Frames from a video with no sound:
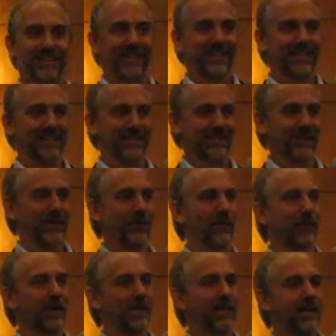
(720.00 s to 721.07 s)
And
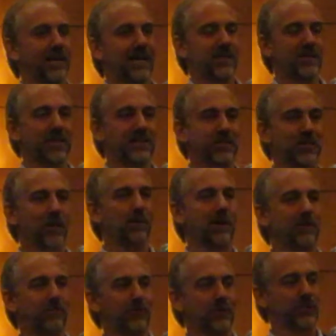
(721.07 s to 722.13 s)
so I actually had to sell
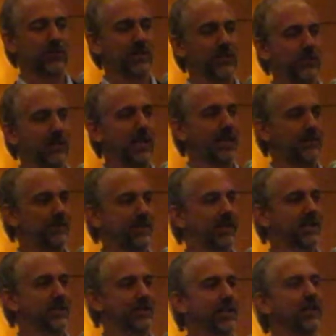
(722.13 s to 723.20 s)
my first seed to a guy named
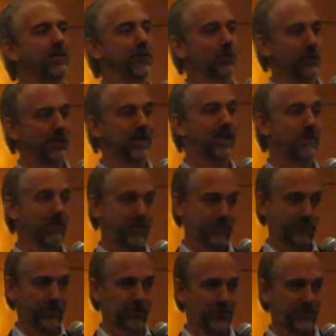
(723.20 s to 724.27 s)
Dennis Tito, who became the
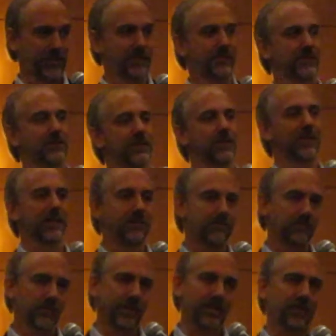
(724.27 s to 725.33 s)
first. And so I had to
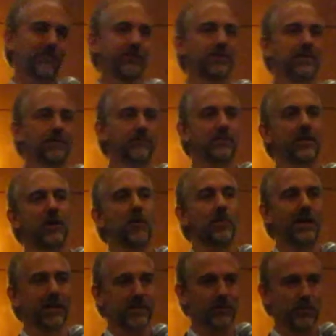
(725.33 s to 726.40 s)
recover and cycle
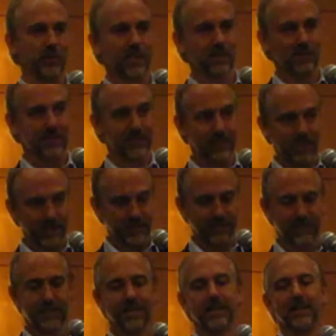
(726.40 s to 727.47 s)
back, so I became the sixth.
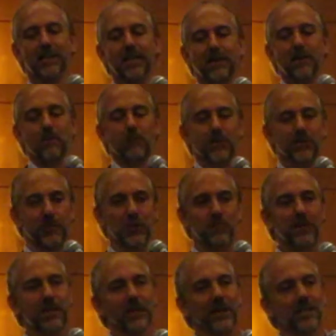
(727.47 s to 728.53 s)
But just
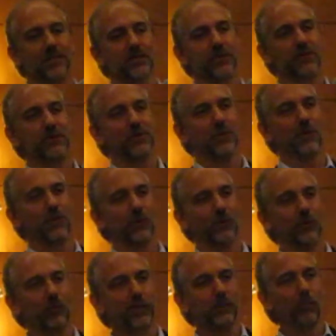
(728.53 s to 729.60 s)
because you
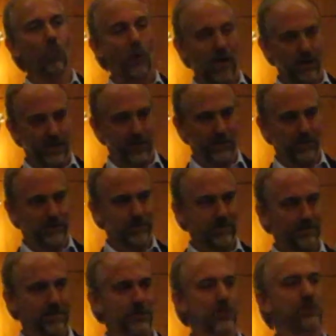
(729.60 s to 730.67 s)
want to go,
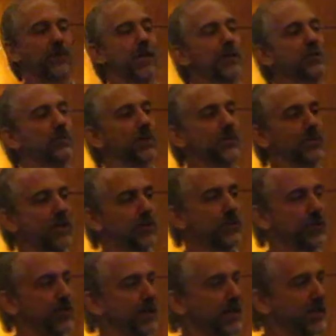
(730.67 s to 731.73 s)
just because you built an
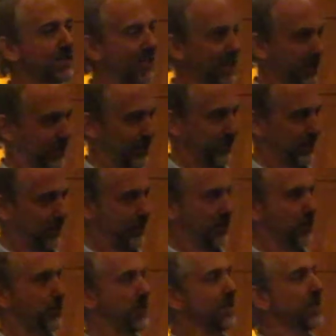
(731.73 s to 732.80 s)
industry that can take you,
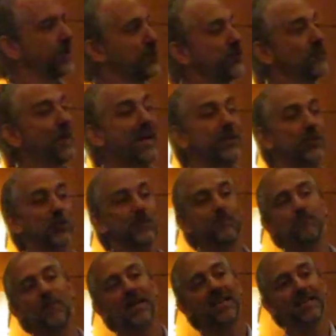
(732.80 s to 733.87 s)
just because you paid your
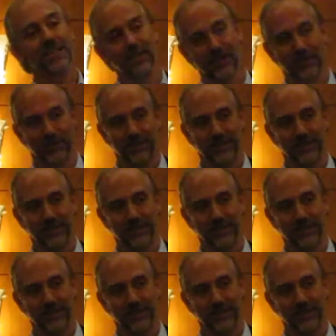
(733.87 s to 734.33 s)
money to go,